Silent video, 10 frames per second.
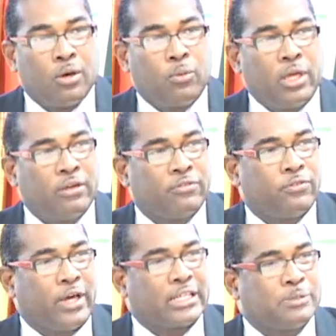We
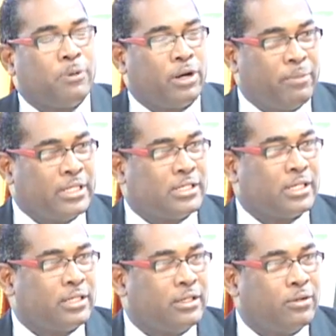have
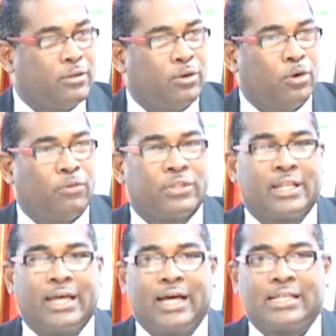experimented over
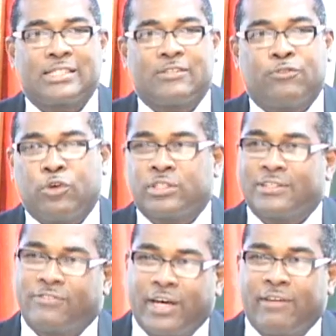the last four
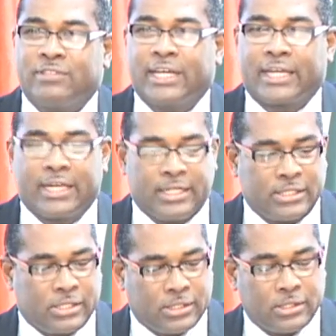to five
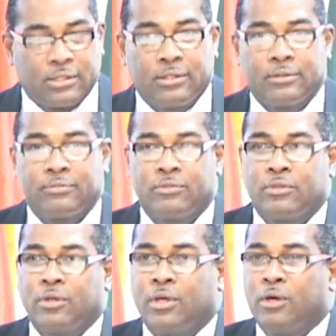decades
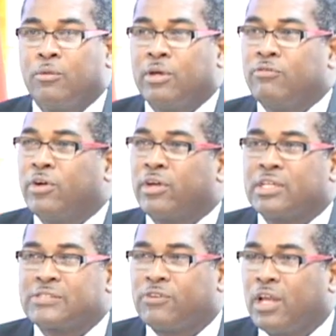with
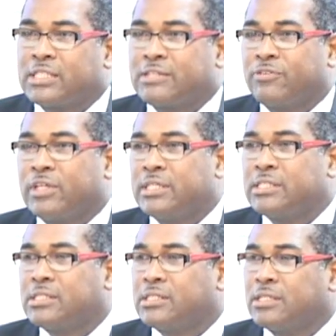various
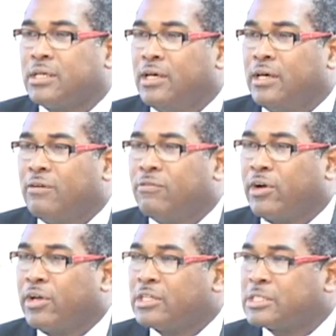philosophies,
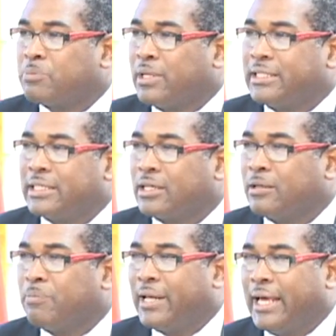various
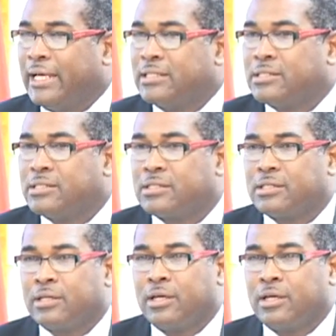political plans,